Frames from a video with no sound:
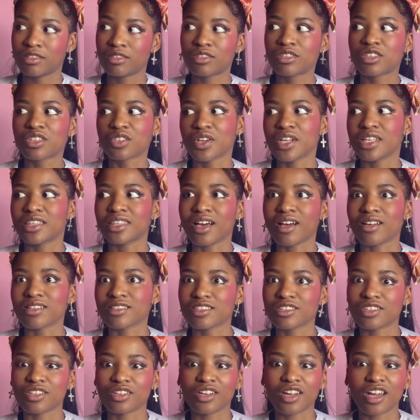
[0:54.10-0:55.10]

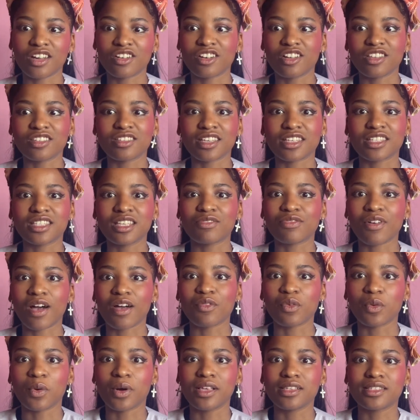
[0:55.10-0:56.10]
3,365
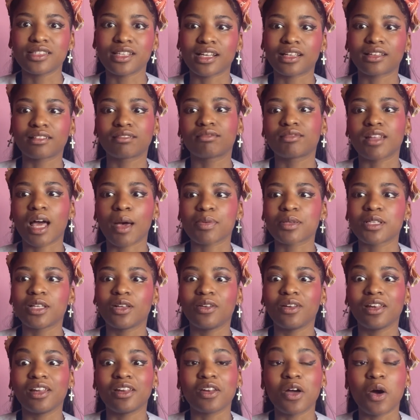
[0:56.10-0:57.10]
words that
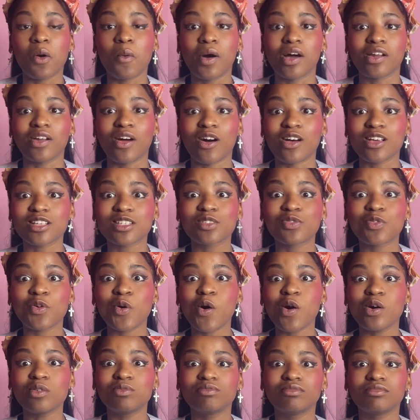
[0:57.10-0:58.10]
absolutely no one asked
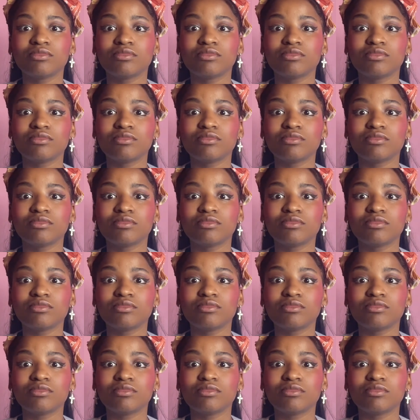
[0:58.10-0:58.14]
for.